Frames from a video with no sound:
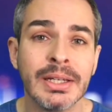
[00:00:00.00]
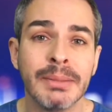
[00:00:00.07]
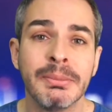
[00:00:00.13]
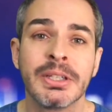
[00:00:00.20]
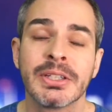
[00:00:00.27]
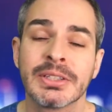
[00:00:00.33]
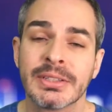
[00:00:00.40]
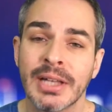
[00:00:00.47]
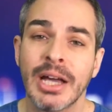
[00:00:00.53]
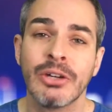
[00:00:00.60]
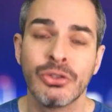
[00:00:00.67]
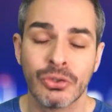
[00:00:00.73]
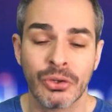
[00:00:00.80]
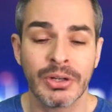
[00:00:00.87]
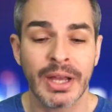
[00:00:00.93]
because now
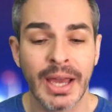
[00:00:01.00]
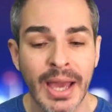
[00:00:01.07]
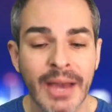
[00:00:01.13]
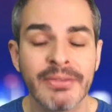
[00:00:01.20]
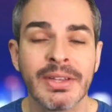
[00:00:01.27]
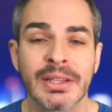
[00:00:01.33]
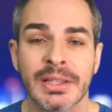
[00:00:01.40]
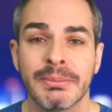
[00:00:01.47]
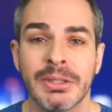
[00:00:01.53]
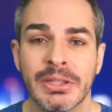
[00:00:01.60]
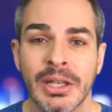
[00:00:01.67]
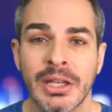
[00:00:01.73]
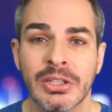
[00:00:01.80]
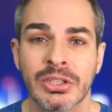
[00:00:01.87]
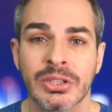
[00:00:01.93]
you don't have that
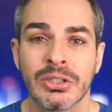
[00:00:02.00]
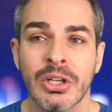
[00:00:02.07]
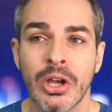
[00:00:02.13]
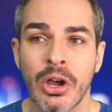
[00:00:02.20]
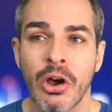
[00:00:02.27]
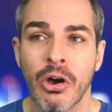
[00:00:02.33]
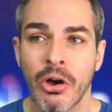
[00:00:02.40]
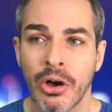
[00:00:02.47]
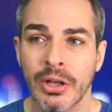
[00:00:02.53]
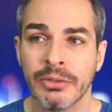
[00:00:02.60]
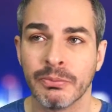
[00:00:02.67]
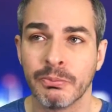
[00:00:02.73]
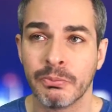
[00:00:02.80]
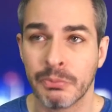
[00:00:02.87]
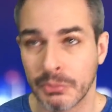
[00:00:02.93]
limitation
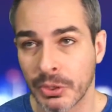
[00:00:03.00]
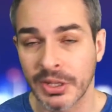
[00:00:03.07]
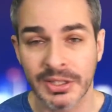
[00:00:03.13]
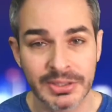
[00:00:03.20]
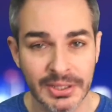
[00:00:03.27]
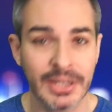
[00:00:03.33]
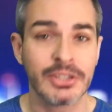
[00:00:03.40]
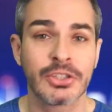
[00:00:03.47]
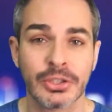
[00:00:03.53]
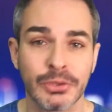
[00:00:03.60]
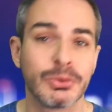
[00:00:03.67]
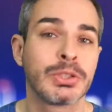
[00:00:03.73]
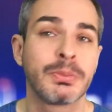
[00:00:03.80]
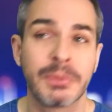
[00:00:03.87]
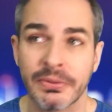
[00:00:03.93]
on what essentially
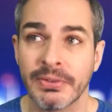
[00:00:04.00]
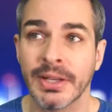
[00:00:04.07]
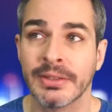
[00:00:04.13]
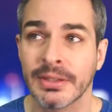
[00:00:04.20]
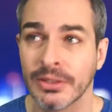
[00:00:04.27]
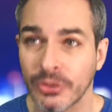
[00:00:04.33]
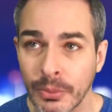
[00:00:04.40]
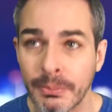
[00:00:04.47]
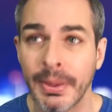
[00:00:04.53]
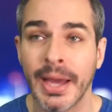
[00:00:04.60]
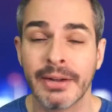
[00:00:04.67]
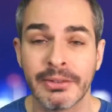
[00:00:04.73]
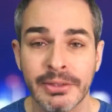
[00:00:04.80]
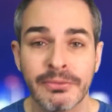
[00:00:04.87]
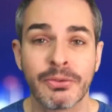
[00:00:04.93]
was preventing your
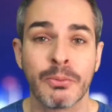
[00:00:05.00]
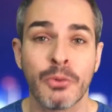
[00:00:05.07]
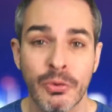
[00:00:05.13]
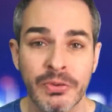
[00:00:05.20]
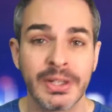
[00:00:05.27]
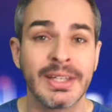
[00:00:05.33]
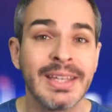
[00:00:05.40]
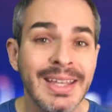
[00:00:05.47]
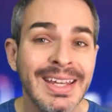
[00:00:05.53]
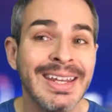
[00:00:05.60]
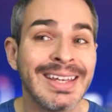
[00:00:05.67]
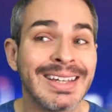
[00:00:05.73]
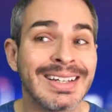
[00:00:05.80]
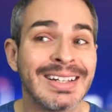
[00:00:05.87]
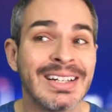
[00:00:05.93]
battery from
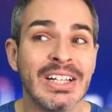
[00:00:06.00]
overheating.